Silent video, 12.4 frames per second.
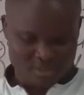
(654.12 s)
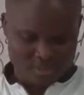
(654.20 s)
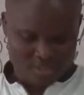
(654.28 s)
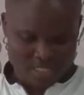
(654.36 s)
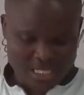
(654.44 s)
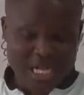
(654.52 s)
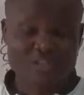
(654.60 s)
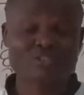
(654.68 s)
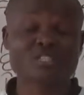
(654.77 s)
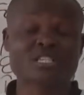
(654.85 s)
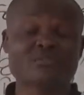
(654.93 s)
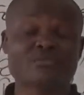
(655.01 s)
they cannot
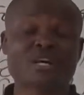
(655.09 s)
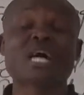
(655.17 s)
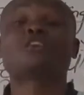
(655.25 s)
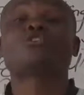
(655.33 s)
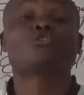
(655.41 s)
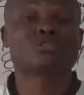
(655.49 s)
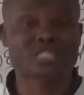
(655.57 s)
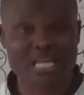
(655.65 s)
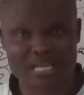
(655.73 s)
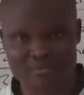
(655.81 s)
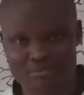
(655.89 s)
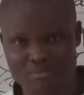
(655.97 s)
stay for a long
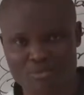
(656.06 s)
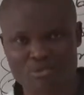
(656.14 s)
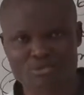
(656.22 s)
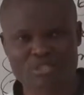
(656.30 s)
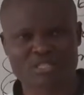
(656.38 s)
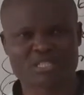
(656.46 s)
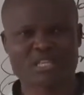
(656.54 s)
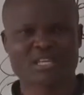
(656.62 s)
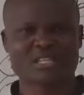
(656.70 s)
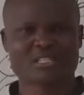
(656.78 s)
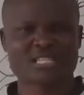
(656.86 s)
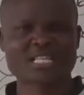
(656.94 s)
time, because
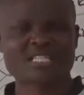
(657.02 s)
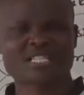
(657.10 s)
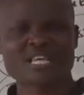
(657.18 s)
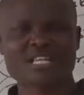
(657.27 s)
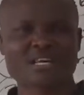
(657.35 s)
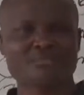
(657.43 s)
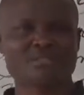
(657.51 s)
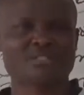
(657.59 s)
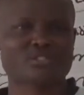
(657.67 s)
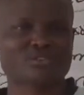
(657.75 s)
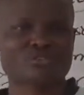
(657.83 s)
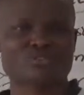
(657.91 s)
such
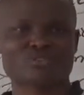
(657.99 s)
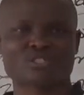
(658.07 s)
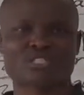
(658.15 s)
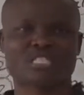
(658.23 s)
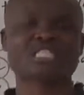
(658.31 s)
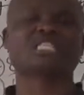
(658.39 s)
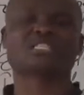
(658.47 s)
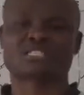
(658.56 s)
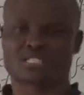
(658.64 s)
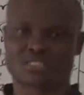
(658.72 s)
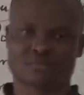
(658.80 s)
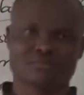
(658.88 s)
dynamics also
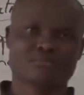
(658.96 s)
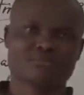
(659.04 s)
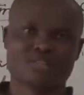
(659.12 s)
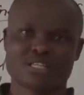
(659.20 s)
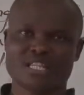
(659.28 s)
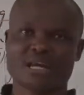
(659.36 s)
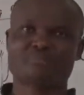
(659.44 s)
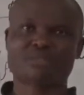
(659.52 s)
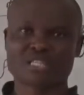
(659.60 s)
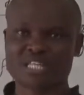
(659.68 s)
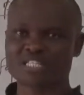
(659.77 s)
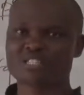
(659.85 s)
tilt the
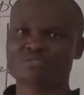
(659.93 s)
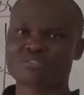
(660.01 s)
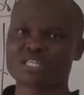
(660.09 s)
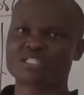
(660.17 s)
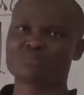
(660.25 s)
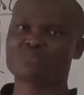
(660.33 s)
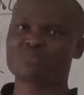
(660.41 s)
application of such